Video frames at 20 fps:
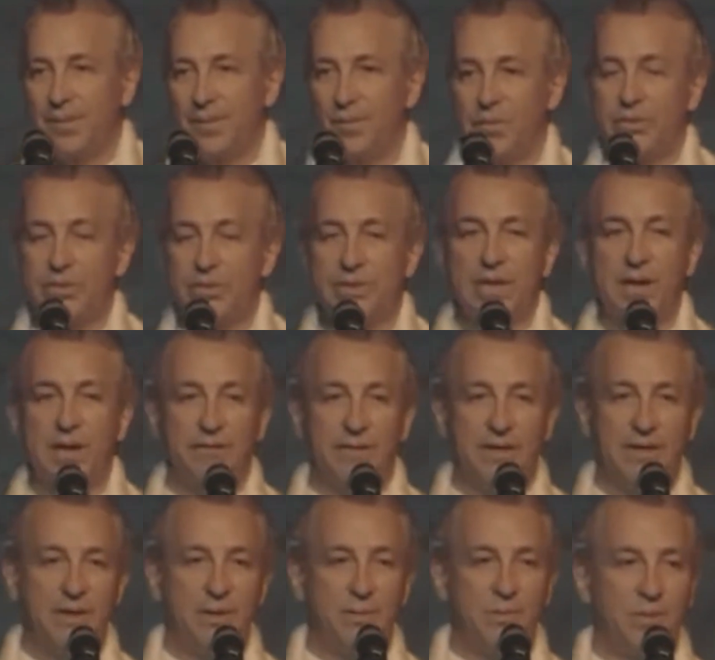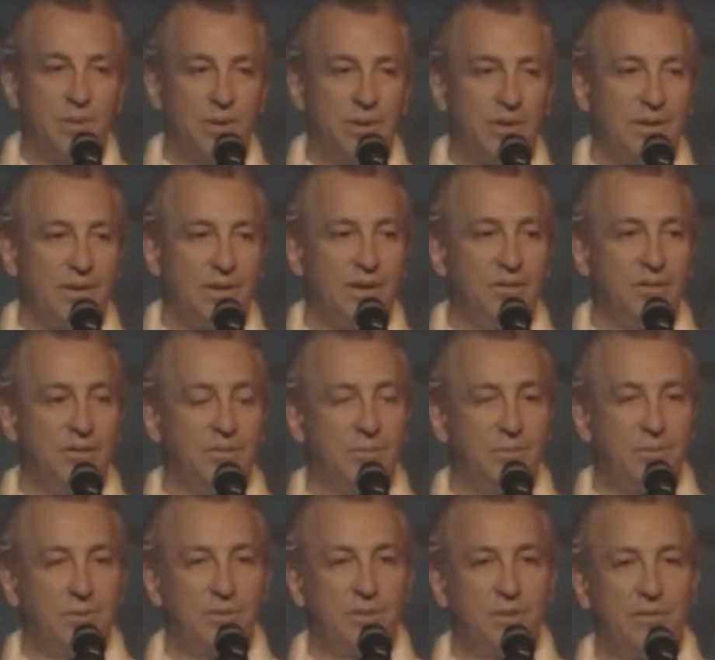which is available in the
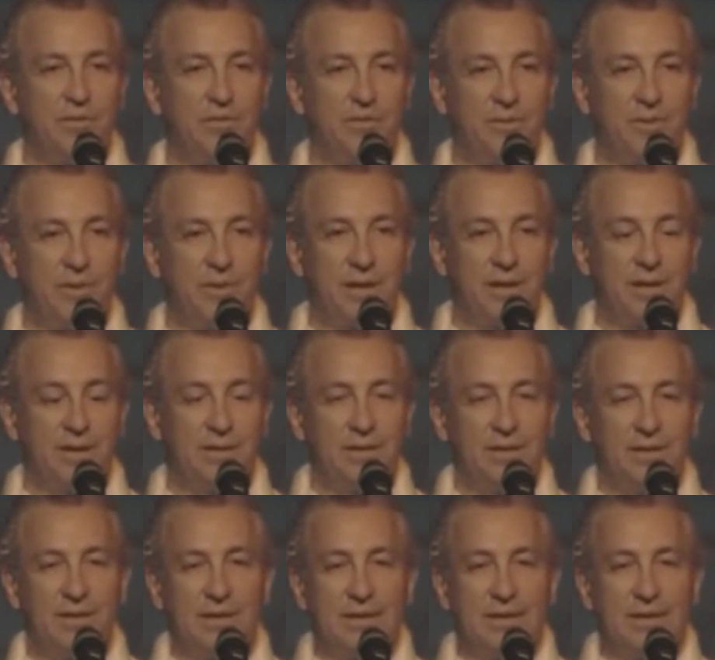book of yoga,